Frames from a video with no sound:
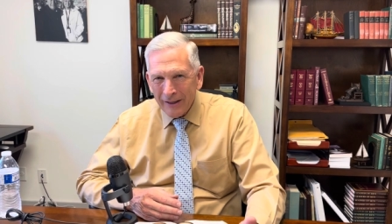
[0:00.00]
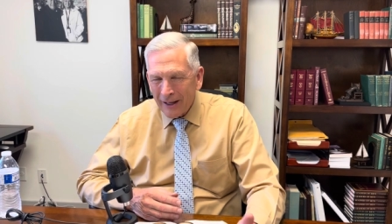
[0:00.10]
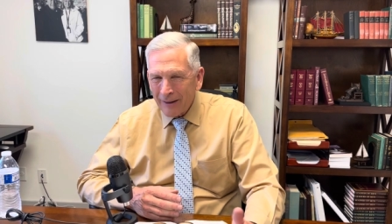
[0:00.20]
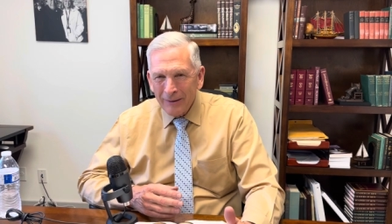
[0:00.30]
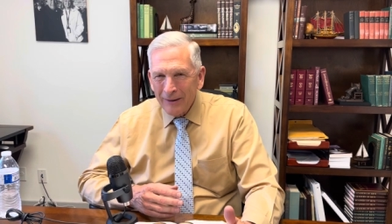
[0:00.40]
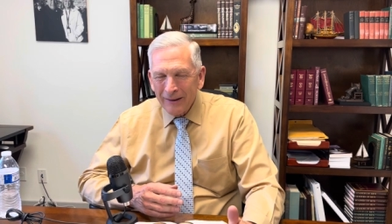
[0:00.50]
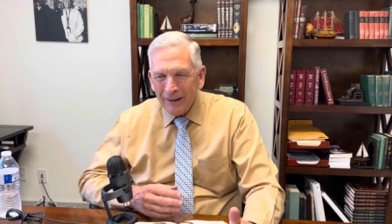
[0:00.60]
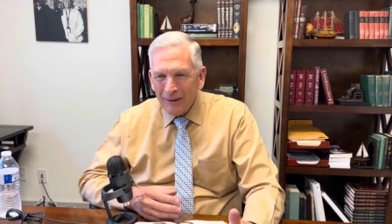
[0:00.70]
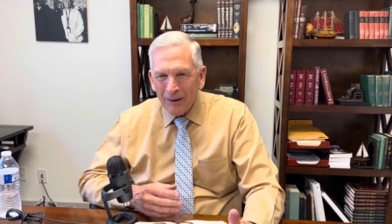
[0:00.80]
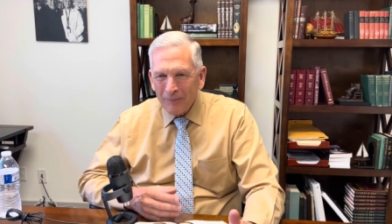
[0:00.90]
Uh,
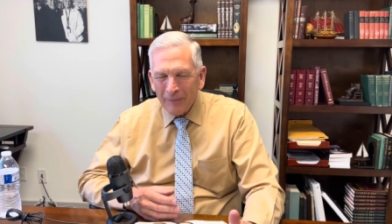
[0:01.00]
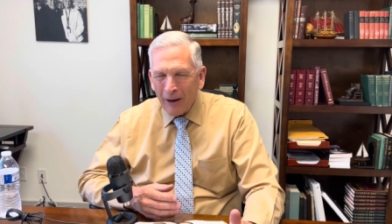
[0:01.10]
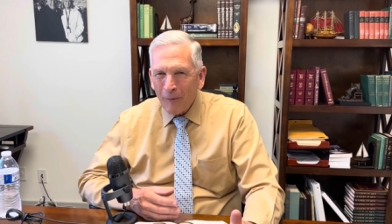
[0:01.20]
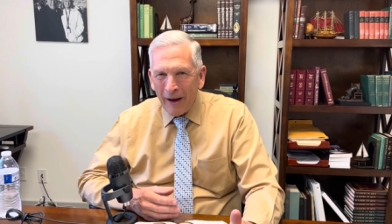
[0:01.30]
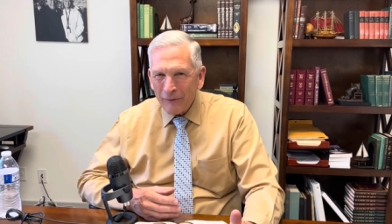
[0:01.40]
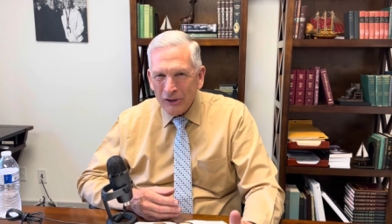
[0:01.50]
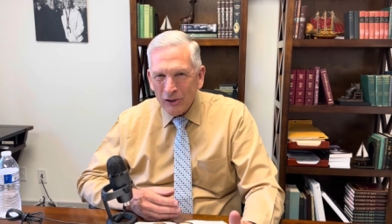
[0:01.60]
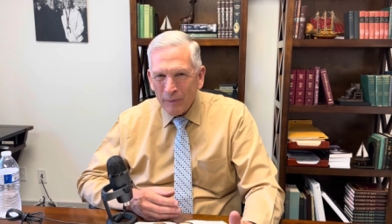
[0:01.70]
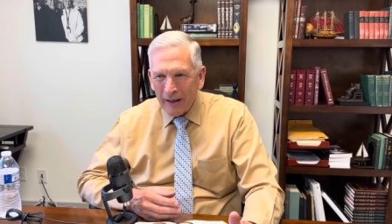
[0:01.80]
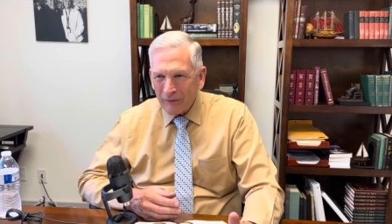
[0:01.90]
um, my wife's
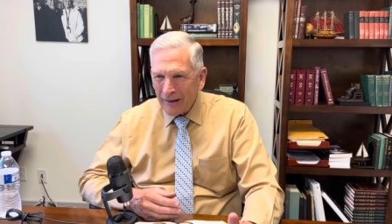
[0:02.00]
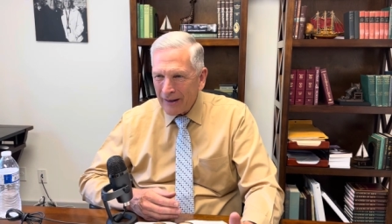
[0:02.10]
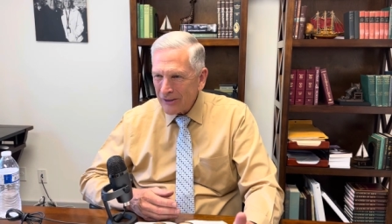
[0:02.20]
expecting.